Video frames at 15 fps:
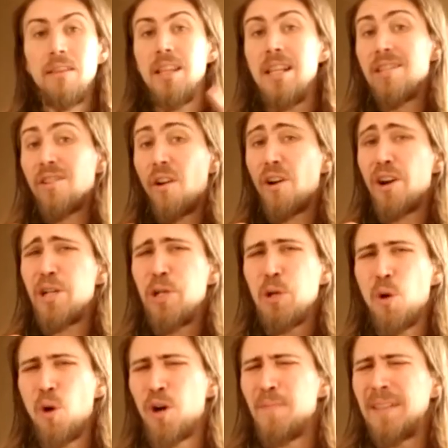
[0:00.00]
These are
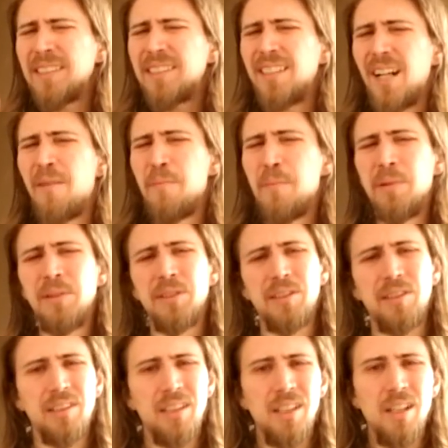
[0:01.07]
enormous
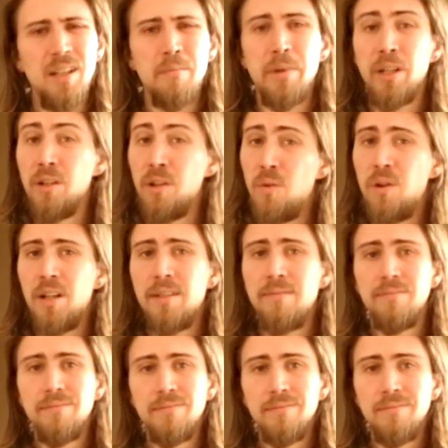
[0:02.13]
numbers. But you know what?
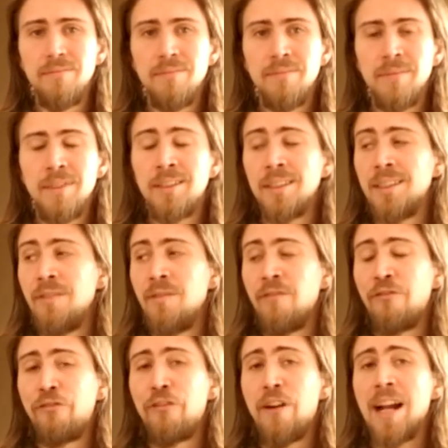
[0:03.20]
This doesn't even
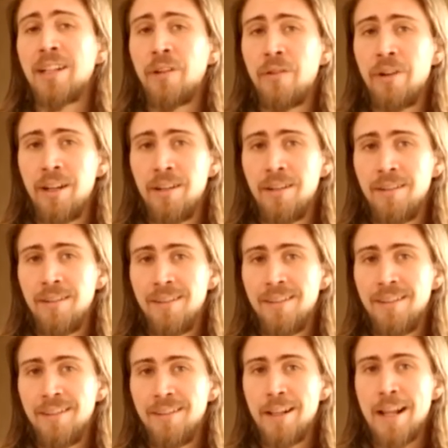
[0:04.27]
factor in
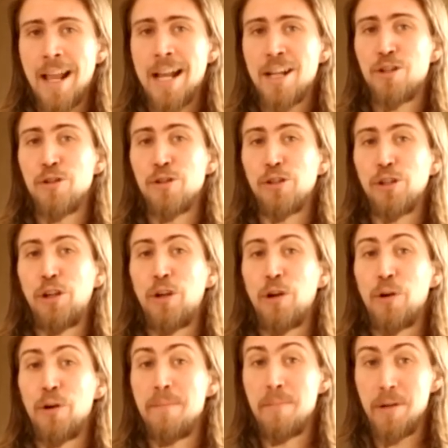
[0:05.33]
the national
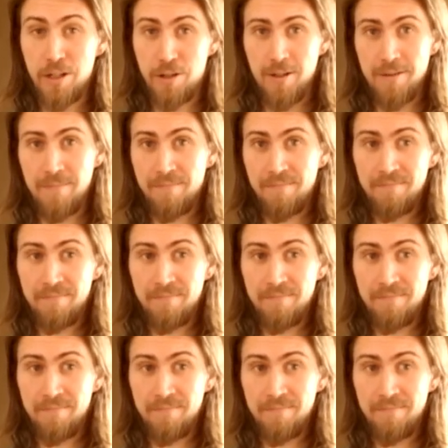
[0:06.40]
security budget.